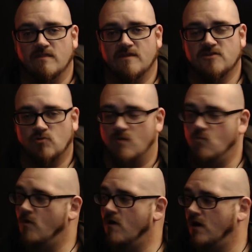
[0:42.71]
this
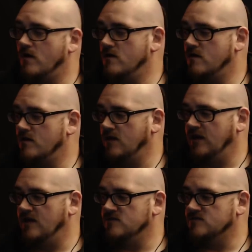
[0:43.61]
grimoire
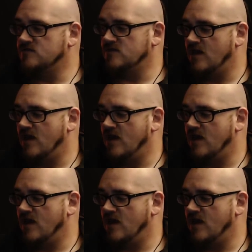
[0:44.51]
is